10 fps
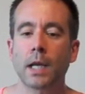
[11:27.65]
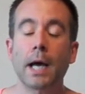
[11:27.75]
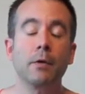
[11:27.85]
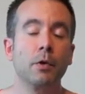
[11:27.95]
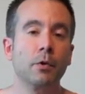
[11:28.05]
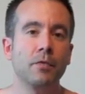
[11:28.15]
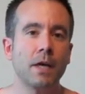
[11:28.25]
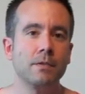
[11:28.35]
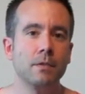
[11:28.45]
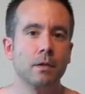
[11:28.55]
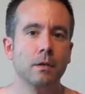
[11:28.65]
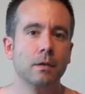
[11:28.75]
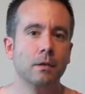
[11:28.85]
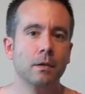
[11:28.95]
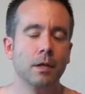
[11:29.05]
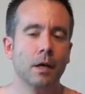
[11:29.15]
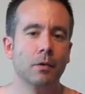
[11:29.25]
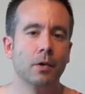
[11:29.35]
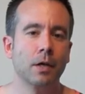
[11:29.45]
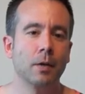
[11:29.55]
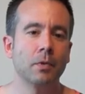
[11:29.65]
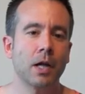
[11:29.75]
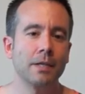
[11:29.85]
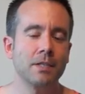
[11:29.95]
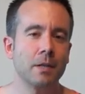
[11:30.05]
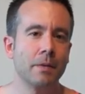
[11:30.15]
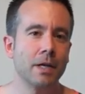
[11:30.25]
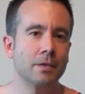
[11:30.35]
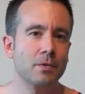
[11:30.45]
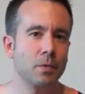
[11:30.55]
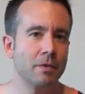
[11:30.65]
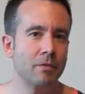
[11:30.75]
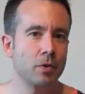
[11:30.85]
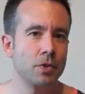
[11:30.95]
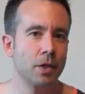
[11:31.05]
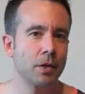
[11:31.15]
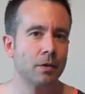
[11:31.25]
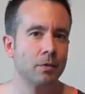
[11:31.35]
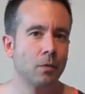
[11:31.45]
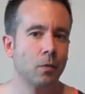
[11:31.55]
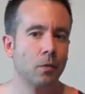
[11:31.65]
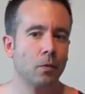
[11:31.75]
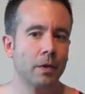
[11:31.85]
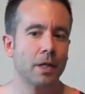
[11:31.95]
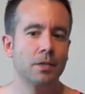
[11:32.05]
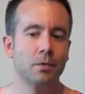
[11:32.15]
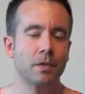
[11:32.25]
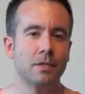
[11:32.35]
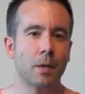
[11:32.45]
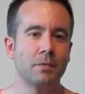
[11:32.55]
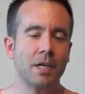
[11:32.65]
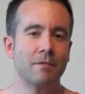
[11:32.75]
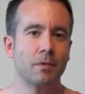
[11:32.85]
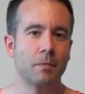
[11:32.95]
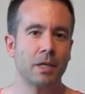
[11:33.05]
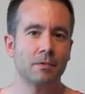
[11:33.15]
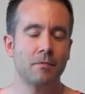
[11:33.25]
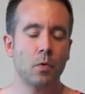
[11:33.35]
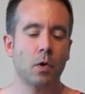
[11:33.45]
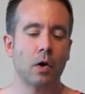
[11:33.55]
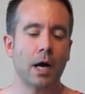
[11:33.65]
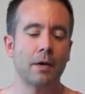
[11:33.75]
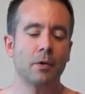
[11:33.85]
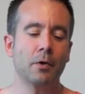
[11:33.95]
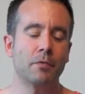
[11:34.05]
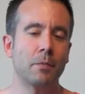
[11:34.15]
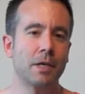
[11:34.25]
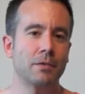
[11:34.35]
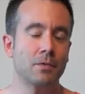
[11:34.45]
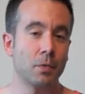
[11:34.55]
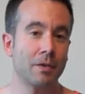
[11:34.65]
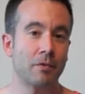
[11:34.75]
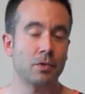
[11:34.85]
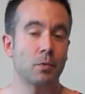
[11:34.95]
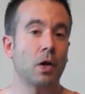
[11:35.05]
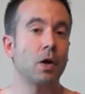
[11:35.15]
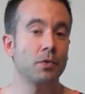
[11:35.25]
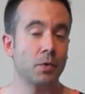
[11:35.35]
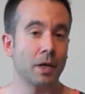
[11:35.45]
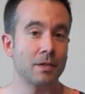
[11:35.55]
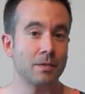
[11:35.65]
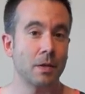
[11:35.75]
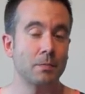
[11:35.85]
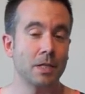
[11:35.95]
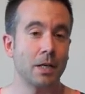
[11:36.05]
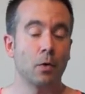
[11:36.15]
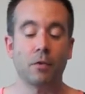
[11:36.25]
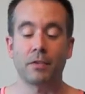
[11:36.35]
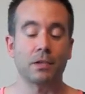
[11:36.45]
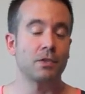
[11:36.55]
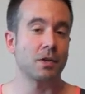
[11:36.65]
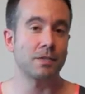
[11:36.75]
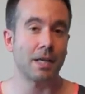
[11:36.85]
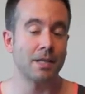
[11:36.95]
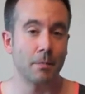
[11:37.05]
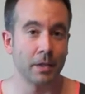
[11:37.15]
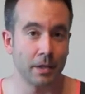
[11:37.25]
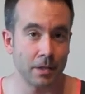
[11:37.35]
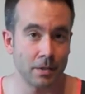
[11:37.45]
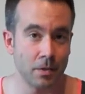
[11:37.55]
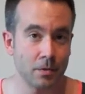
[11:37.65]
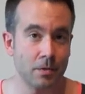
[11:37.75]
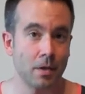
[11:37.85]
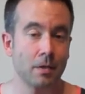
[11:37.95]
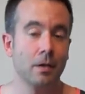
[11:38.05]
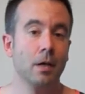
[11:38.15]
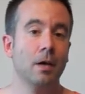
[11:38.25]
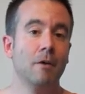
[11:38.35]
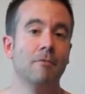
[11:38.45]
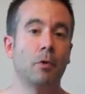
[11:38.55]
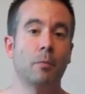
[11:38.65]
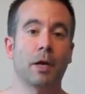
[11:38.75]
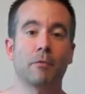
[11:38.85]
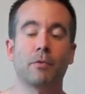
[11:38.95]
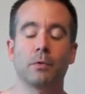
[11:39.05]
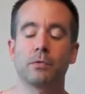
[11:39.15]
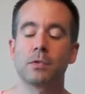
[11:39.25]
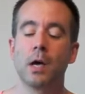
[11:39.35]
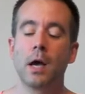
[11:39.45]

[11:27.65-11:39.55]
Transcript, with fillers: I don't know if that's you know going to apply to the PS3 version when they do this update for the PS4, I don't know if the PS3 version will also get this update or if it'll just get the ability to use the phone microphones.